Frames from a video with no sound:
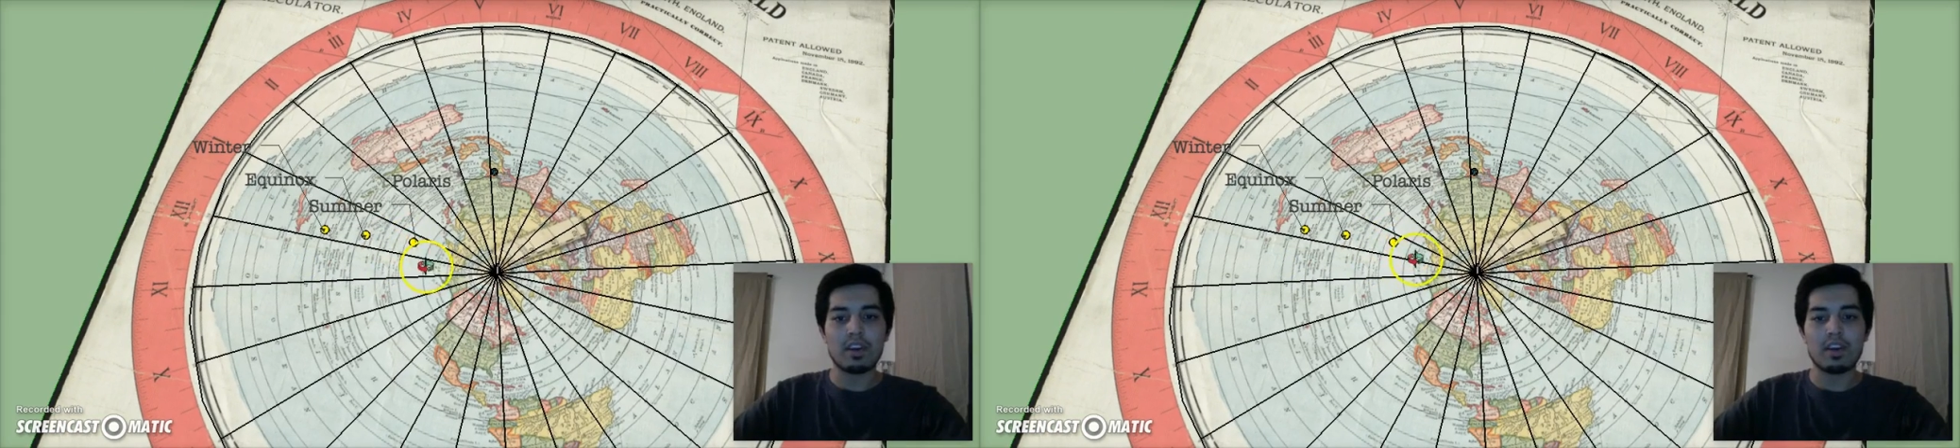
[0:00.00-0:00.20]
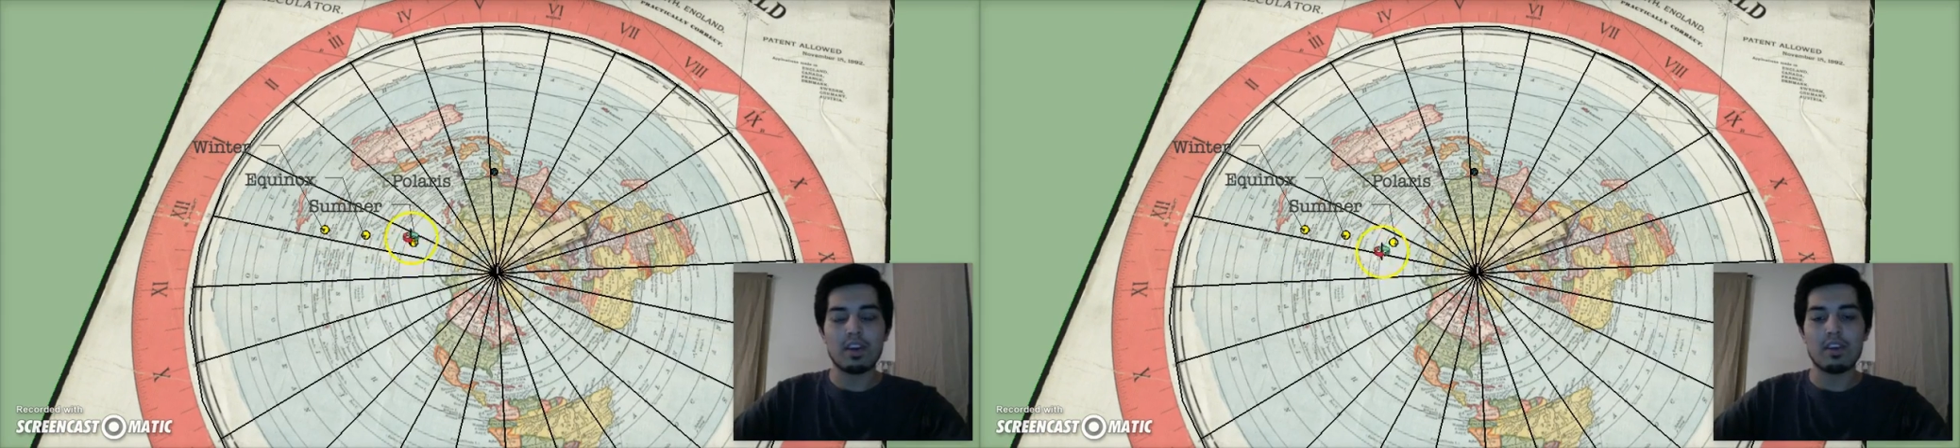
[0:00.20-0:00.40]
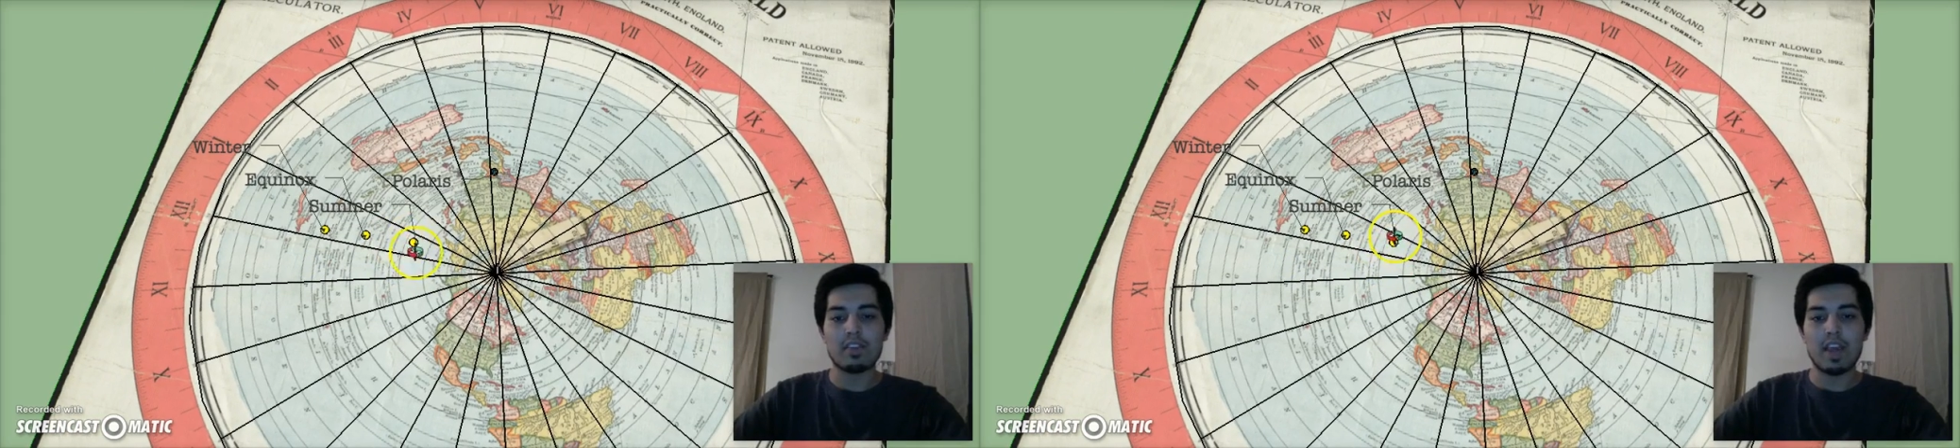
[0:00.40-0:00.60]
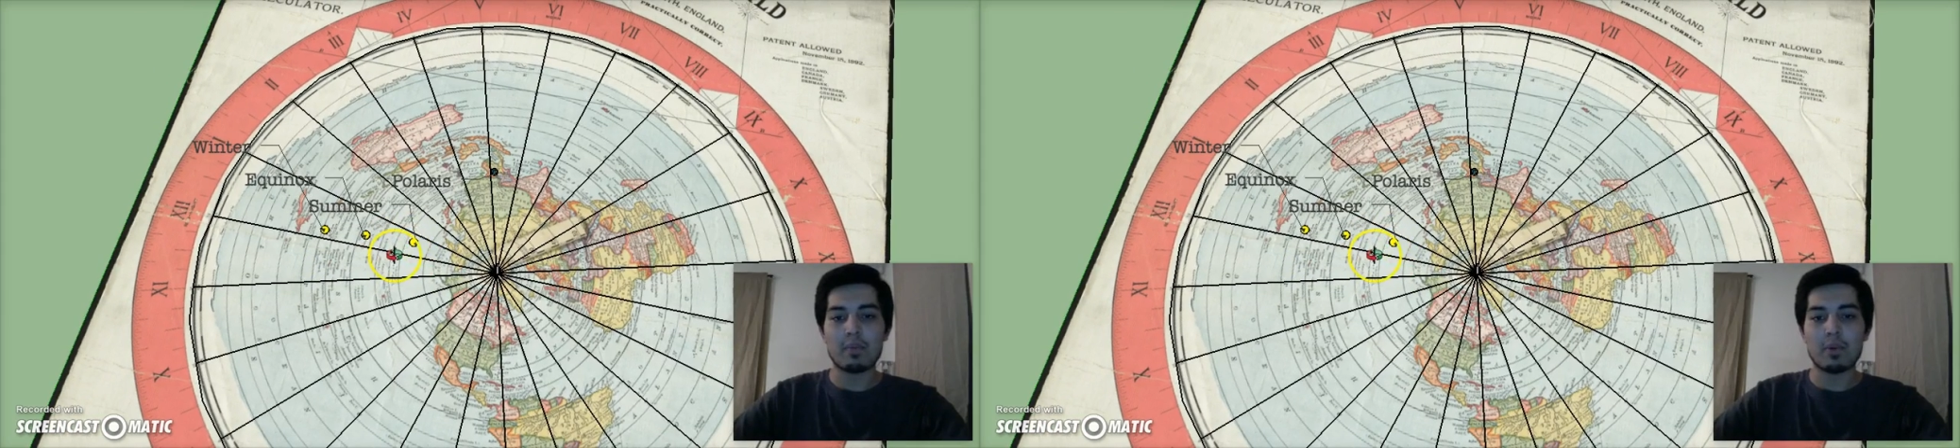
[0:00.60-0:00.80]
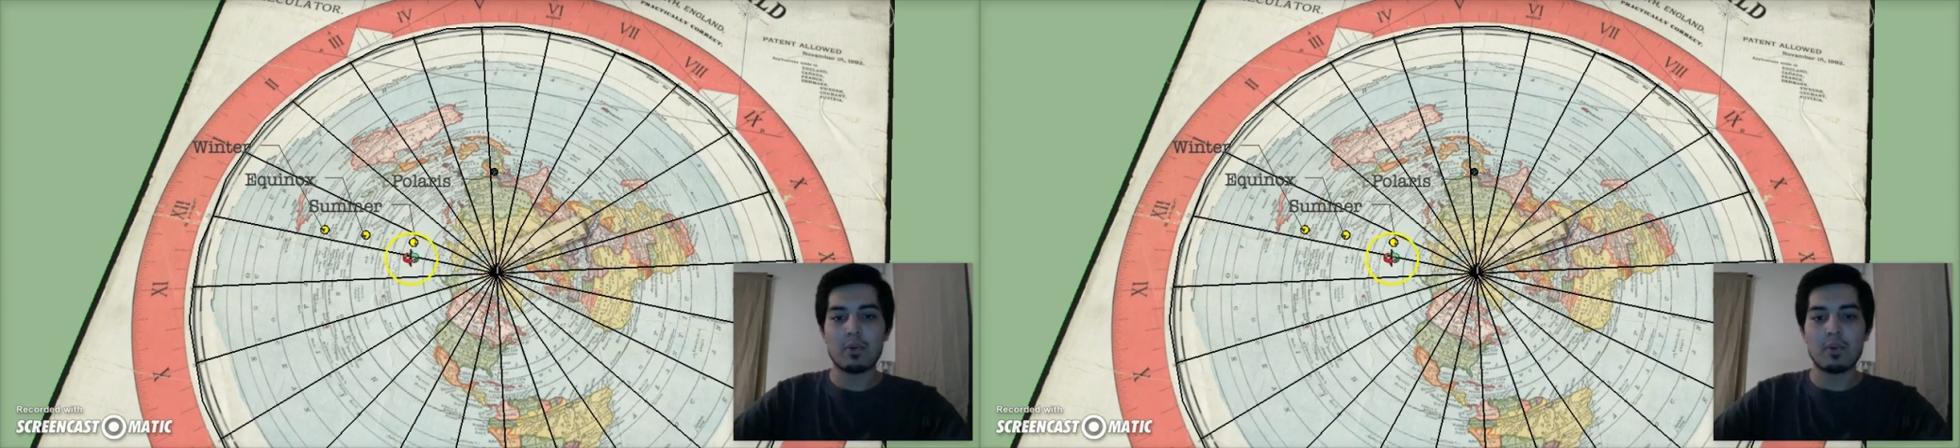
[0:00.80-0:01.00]
of
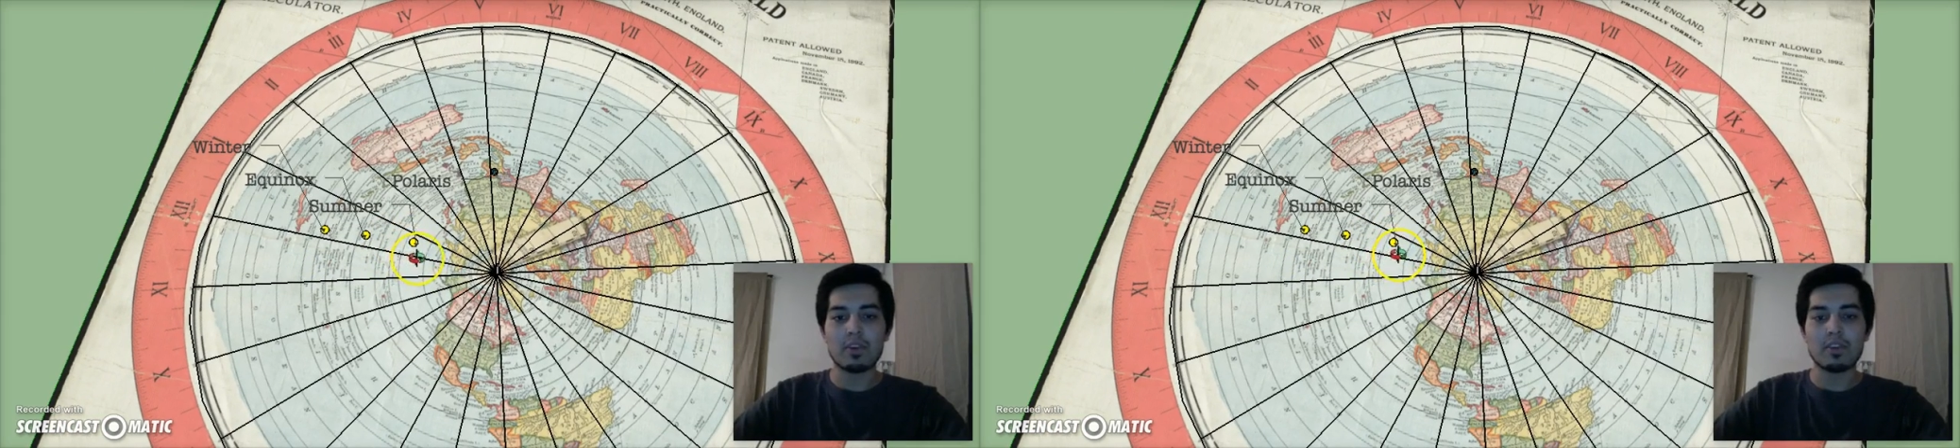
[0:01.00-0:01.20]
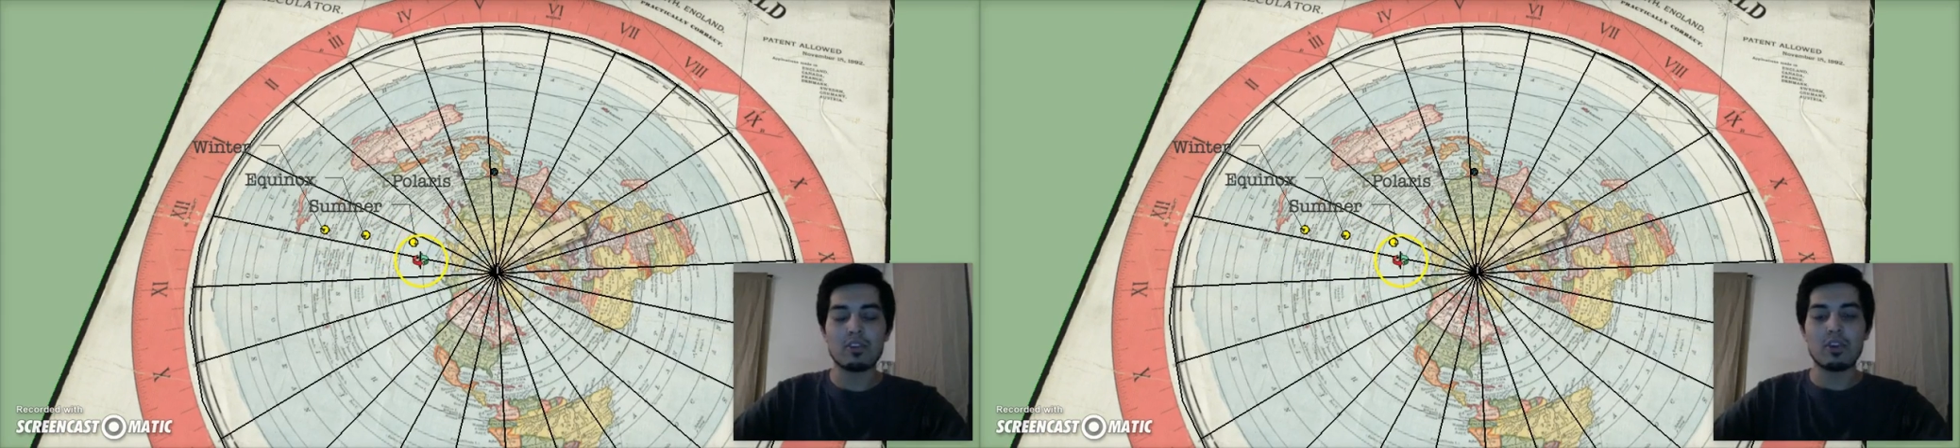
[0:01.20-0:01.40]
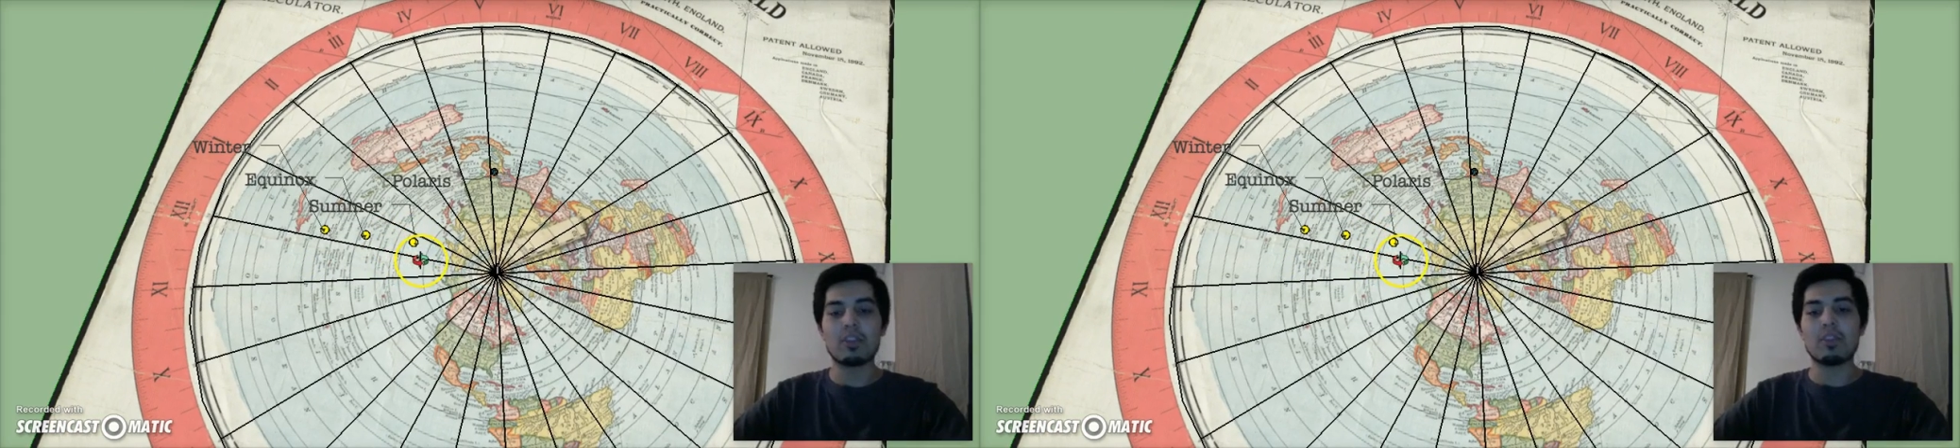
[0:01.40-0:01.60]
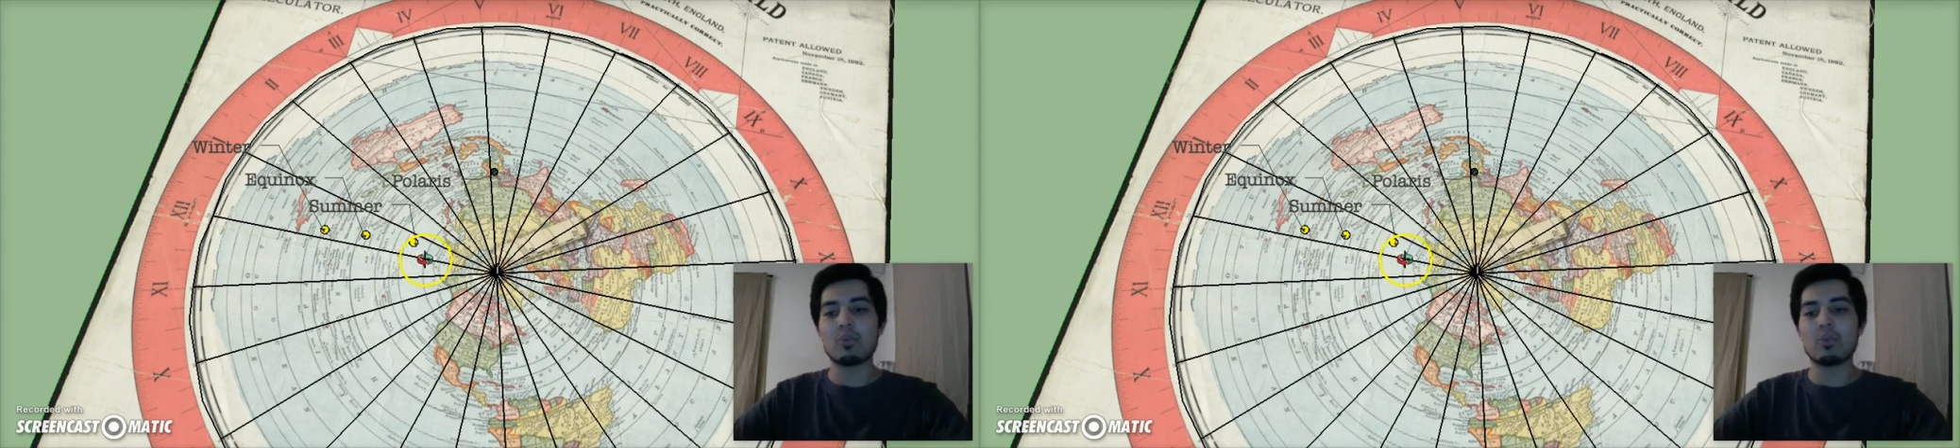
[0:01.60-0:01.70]
Capricorn the